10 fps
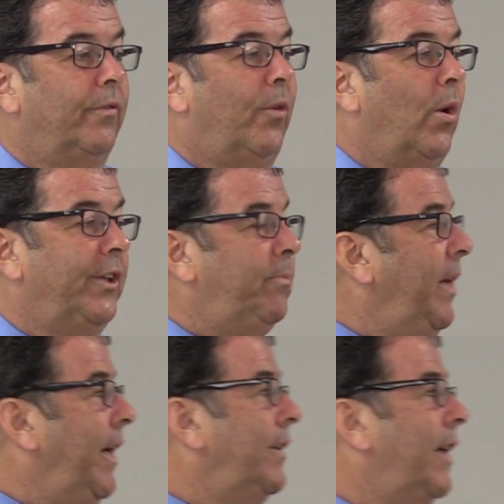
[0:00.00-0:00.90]
4th
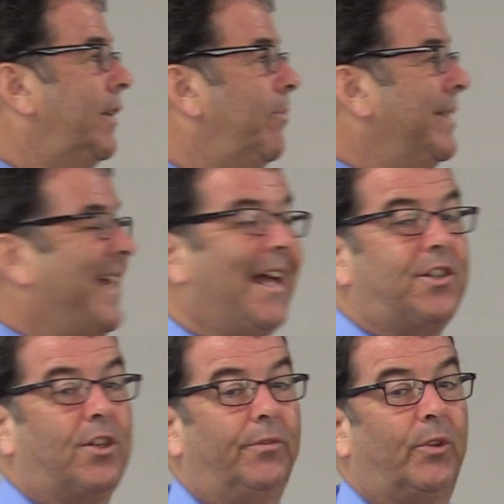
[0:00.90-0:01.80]
P, that the
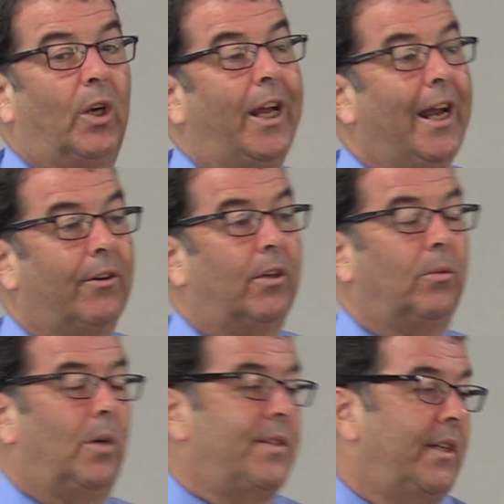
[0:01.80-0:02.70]
potential for error
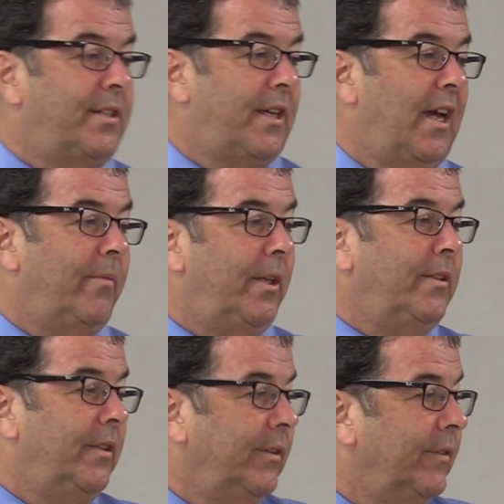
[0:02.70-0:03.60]
was examined.